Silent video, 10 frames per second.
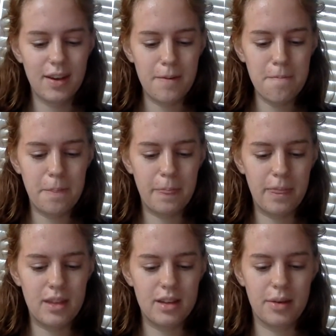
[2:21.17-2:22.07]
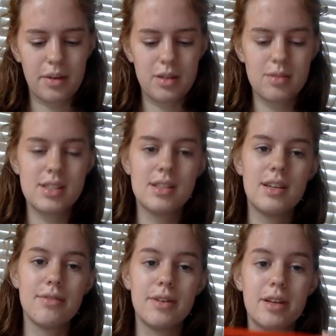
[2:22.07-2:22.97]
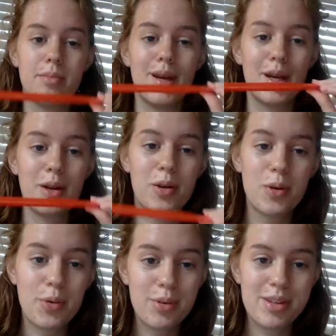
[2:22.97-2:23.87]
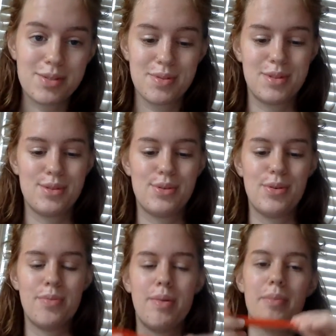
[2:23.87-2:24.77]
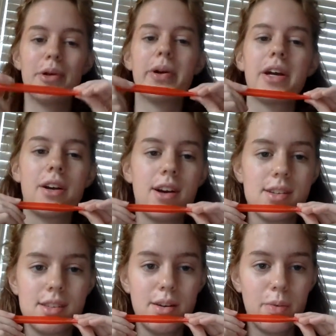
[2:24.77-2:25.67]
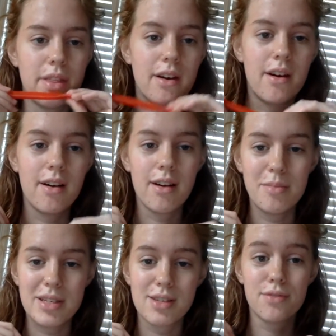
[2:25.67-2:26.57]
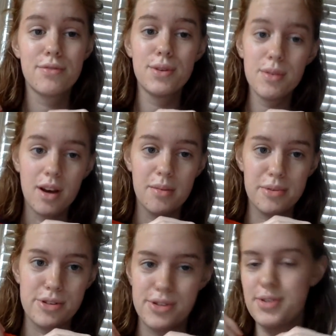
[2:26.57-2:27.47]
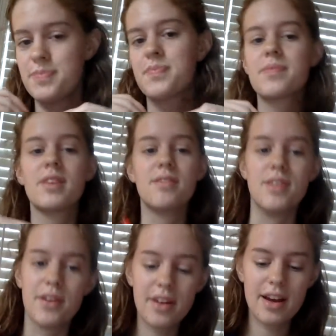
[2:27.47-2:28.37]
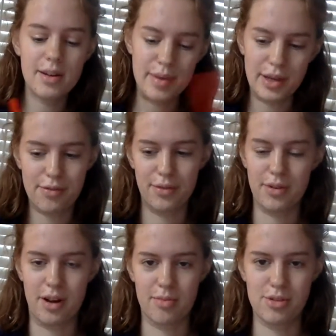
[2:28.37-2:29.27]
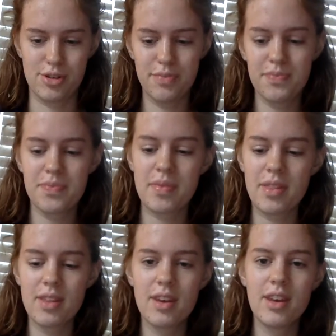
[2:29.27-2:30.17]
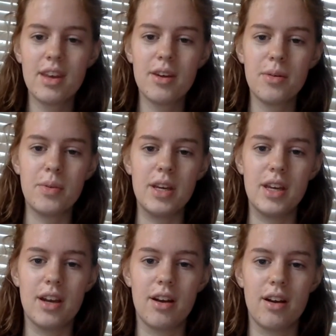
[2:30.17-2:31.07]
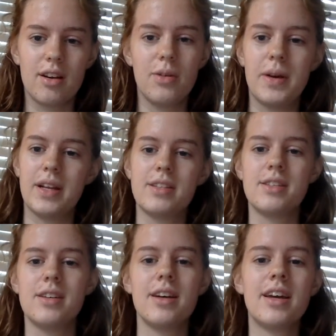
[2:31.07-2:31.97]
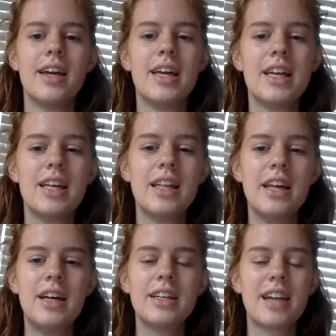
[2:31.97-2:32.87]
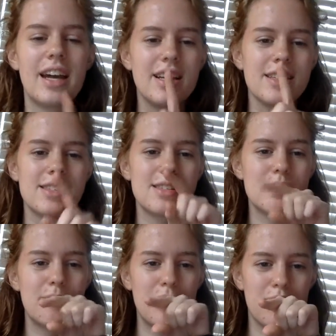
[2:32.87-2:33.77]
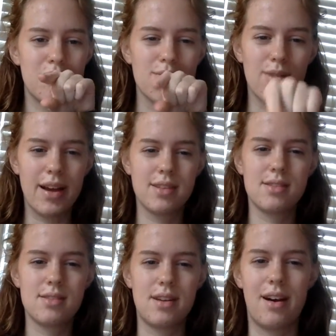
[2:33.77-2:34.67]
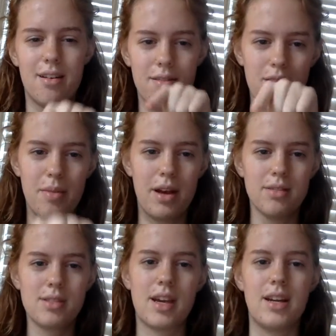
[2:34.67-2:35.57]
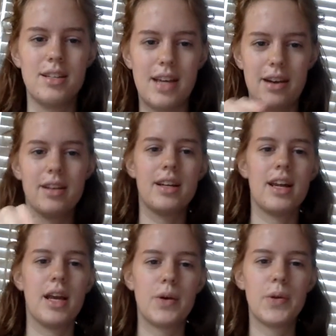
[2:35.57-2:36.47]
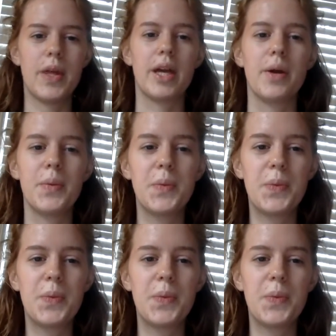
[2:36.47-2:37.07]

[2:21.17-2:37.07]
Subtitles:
Okay. Now we're going to see if we can make noise with this hole by blowing across it with our amazing flute embouchures. If you don't know how to make a flute embouchure, we are going to kind of spit rice out of our mouths, kind of down at an angle, like a,